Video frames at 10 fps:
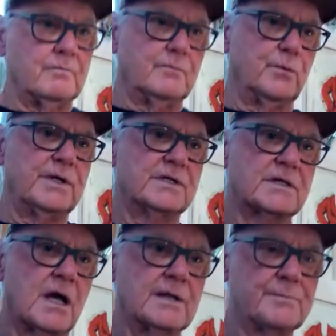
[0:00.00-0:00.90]

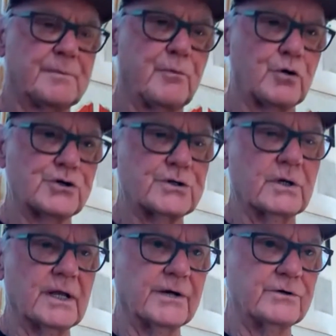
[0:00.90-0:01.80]
Redesign
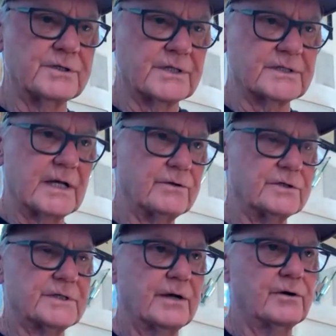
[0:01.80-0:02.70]
proportional letters, et cetera,
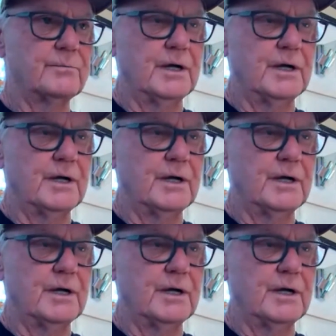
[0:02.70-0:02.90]
et cetera.